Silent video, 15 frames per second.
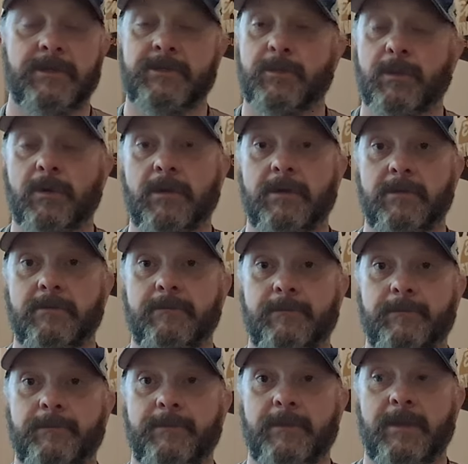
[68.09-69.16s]
it's work.
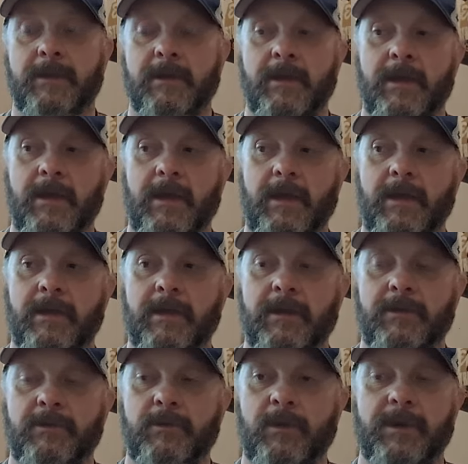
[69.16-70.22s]

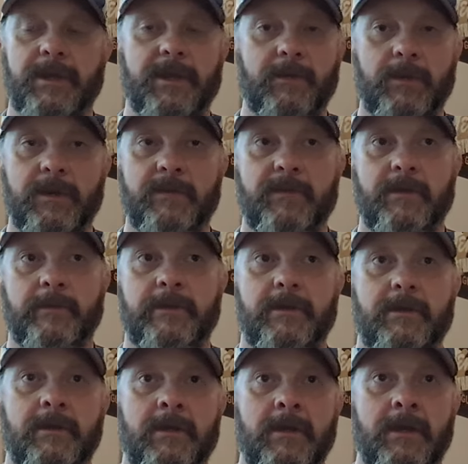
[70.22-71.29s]
And you want to get away from
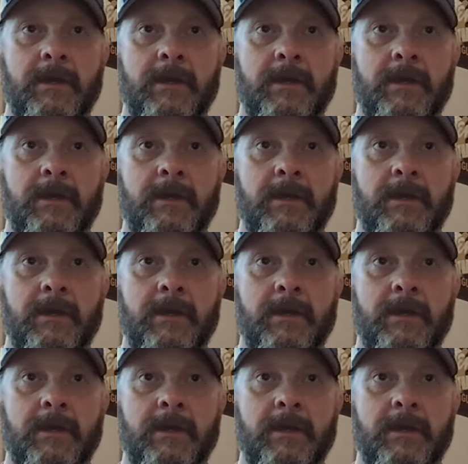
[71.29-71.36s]
it.